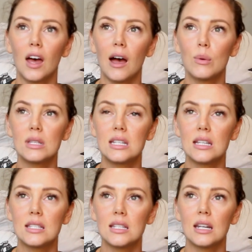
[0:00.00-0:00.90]
I was
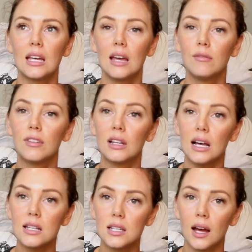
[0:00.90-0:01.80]
tested again for the
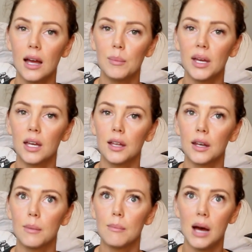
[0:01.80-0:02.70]
last time
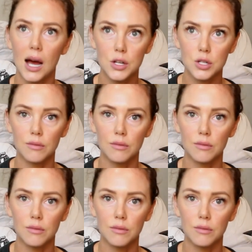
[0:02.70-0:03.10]
in March